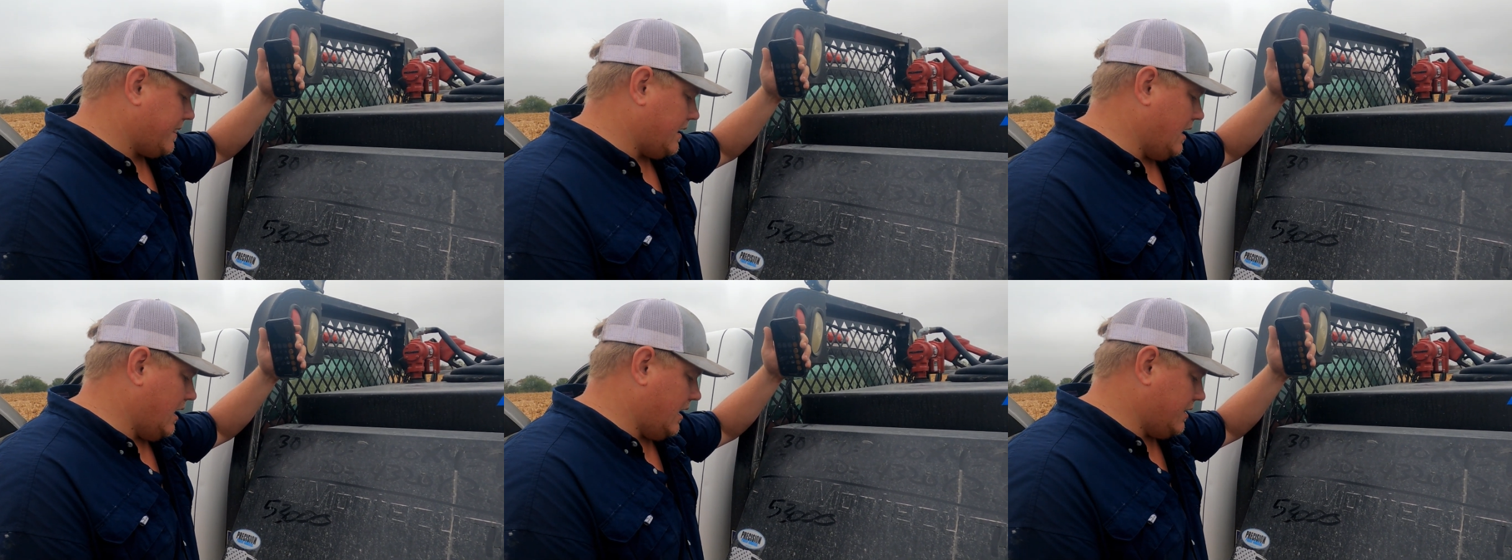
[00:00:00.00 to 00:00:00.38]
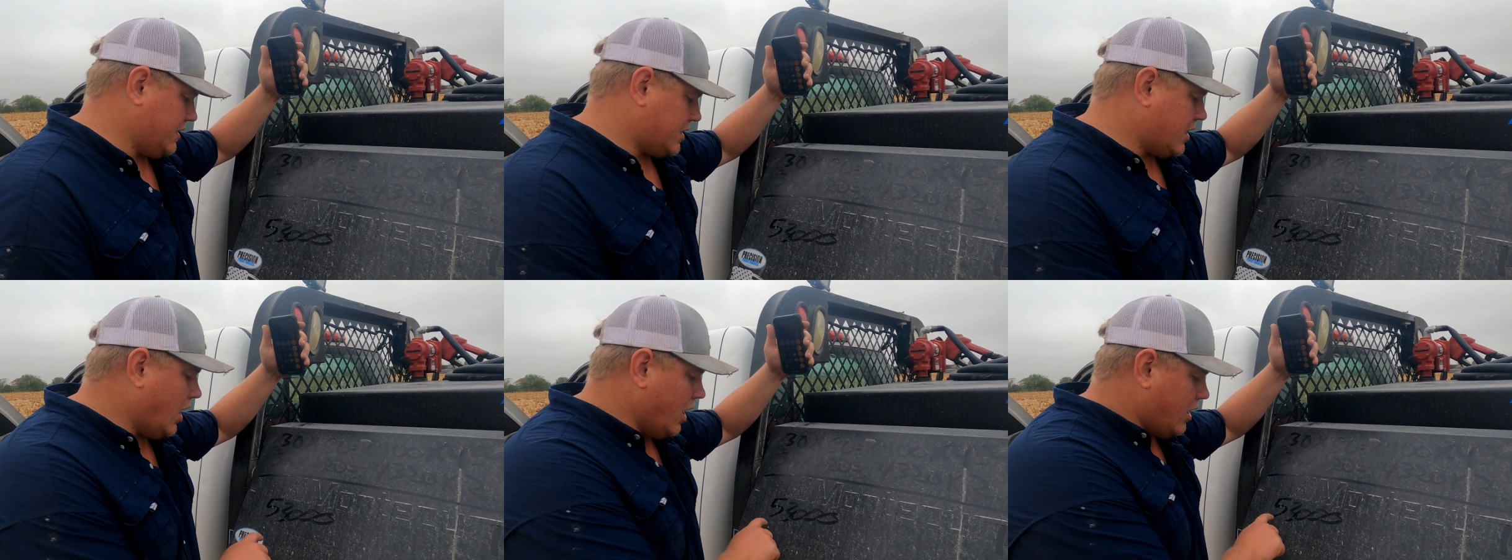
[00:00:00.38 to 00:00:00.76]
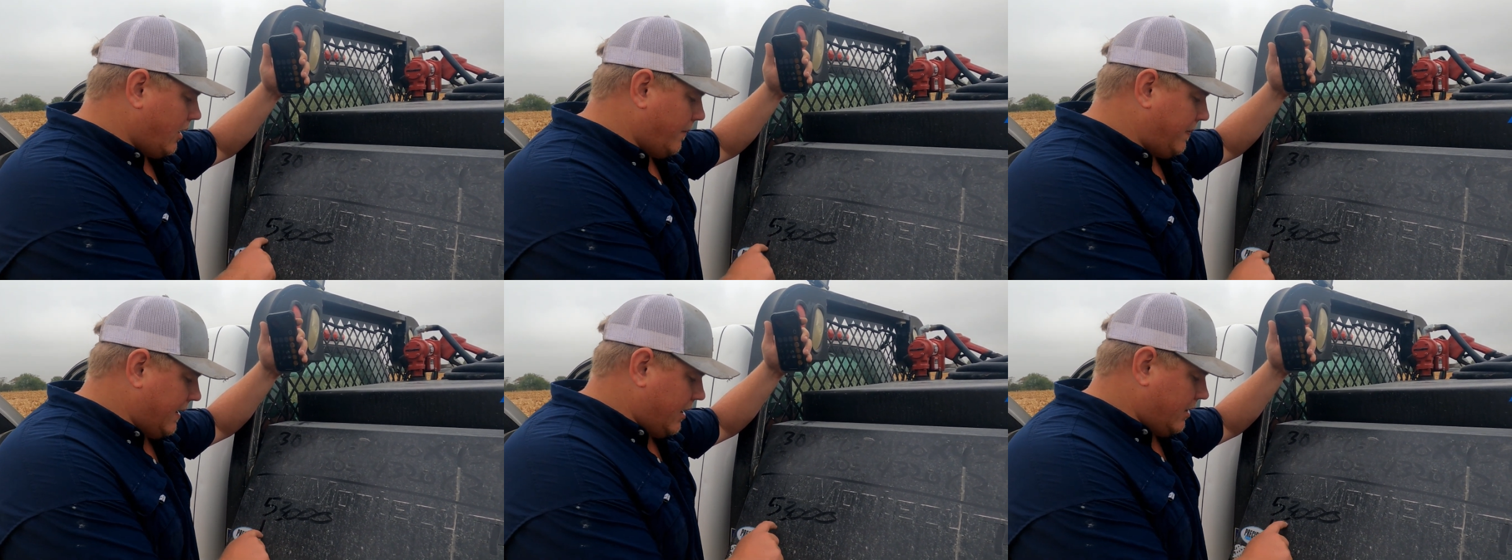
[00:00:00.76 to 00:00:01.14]
The cart
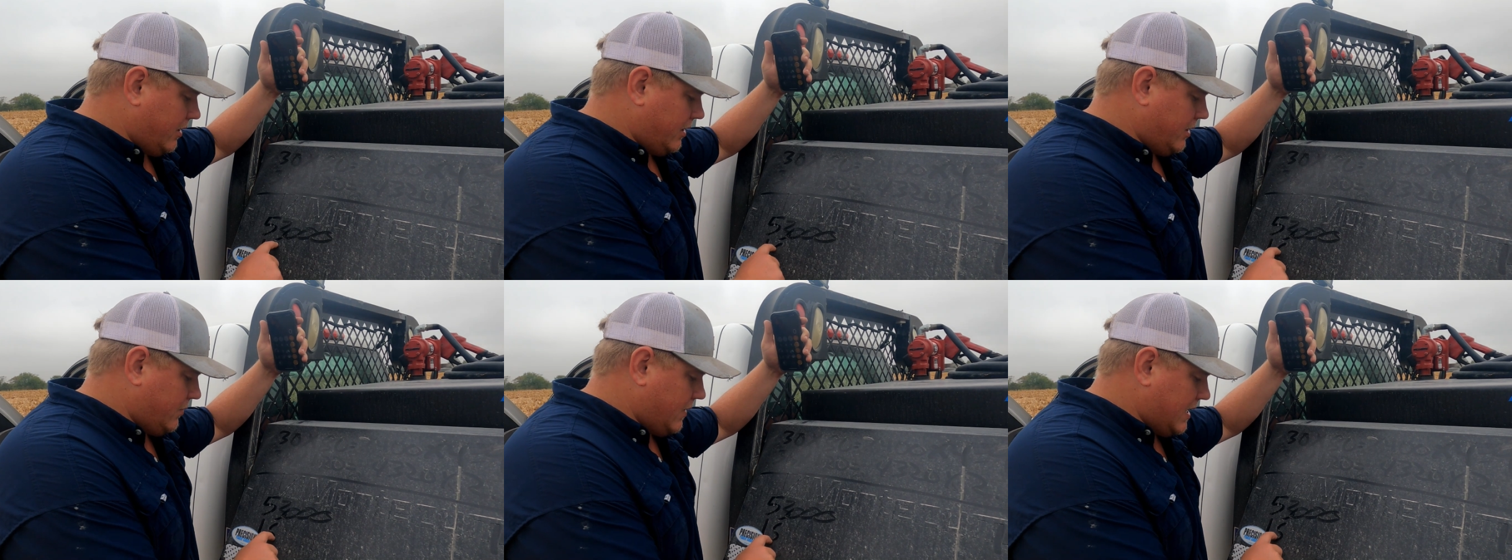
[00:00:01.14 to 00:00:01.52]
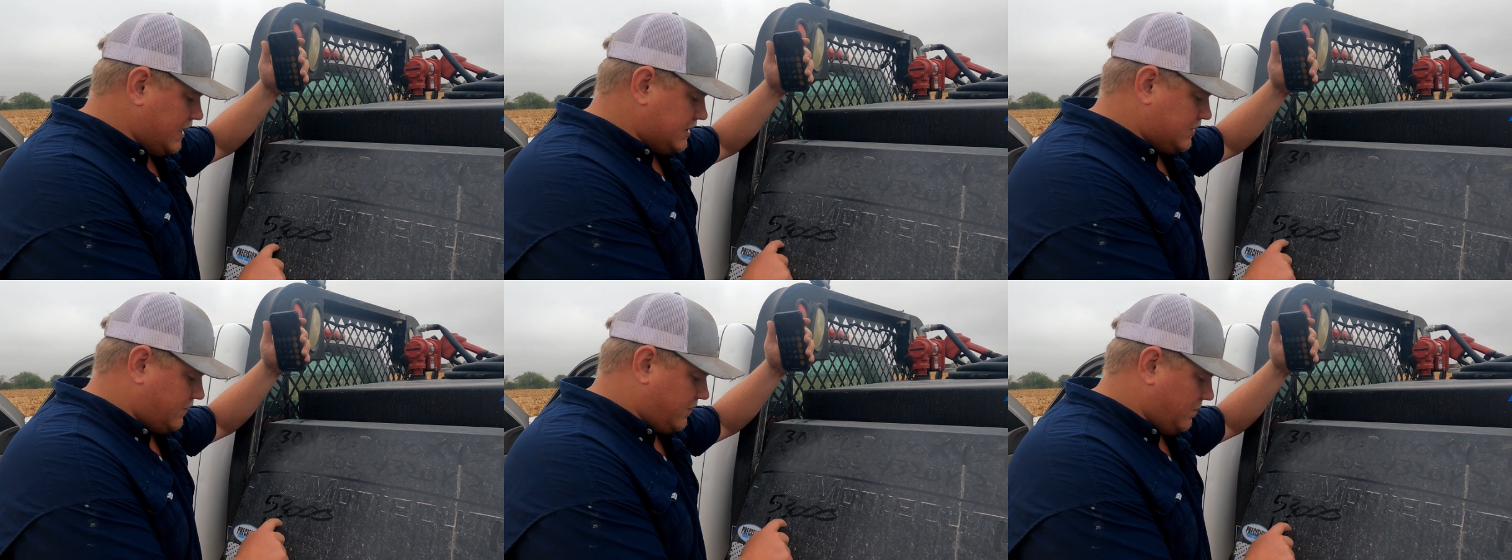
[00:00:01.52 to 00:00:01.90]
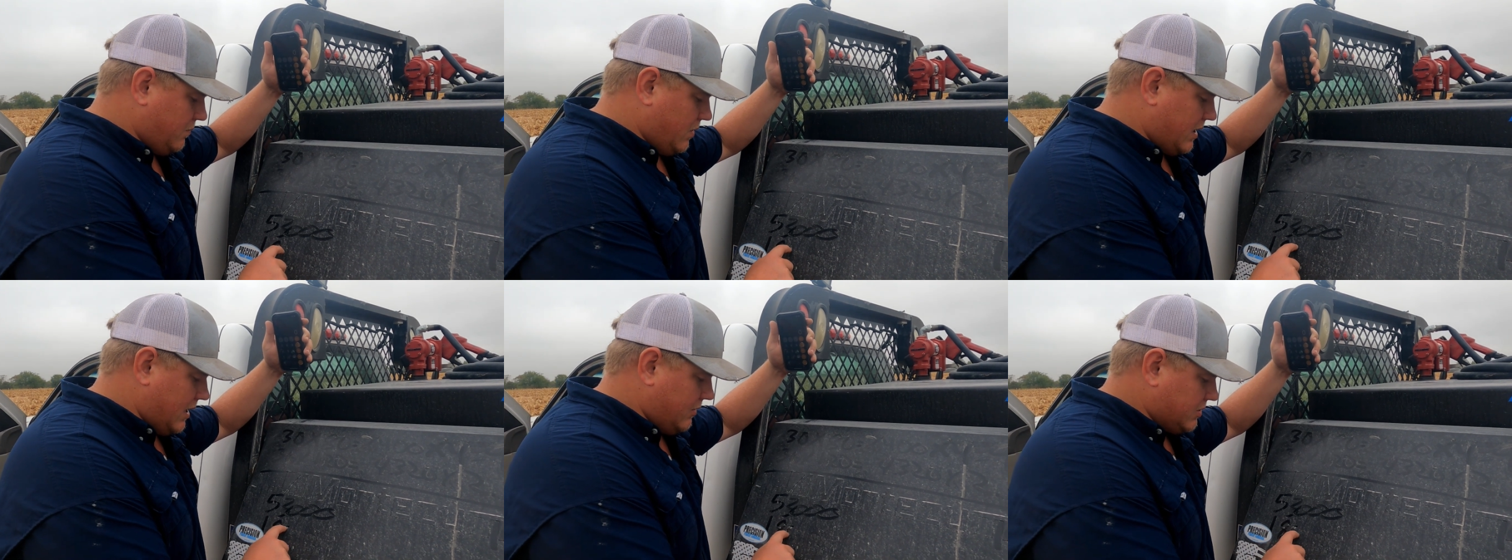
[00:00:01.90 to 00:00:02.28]
apparently weighs, from
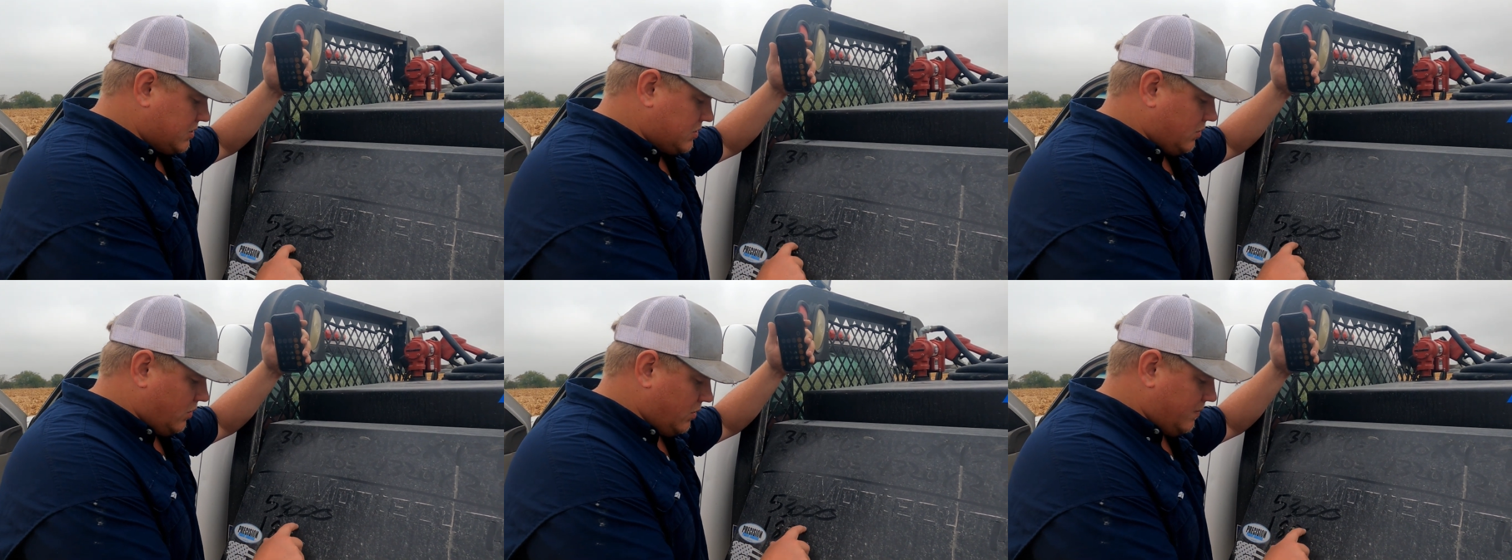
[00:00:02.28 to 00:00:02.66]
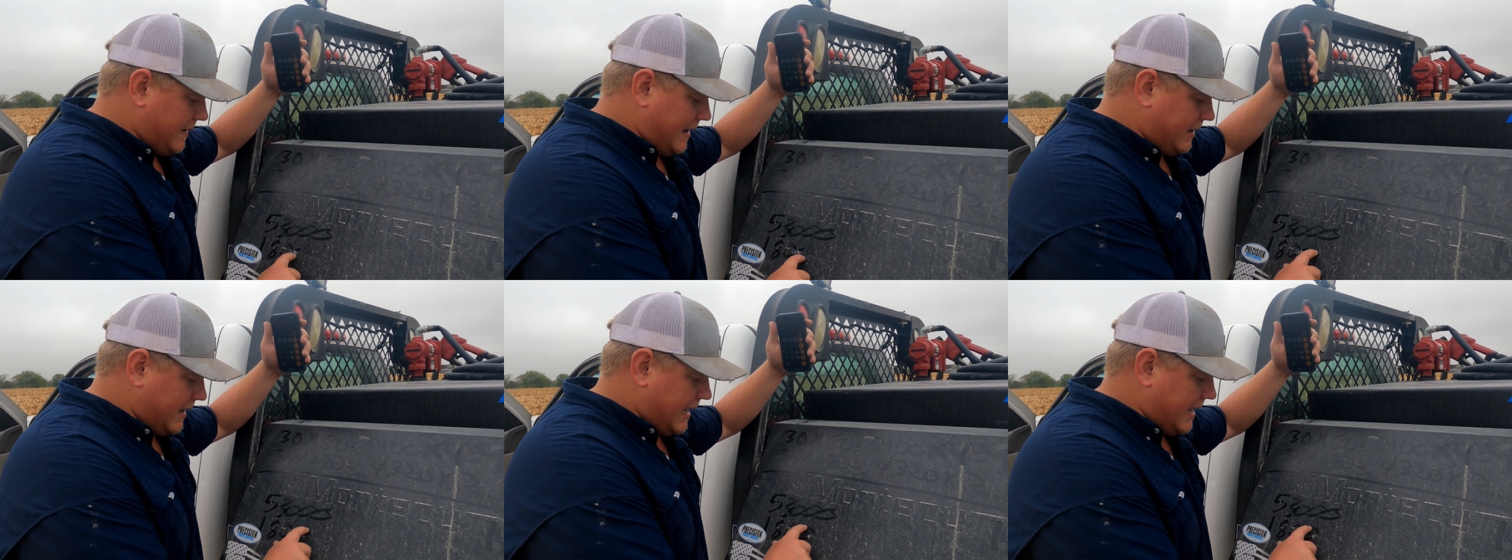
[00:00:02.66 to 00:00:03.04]
what I was told, about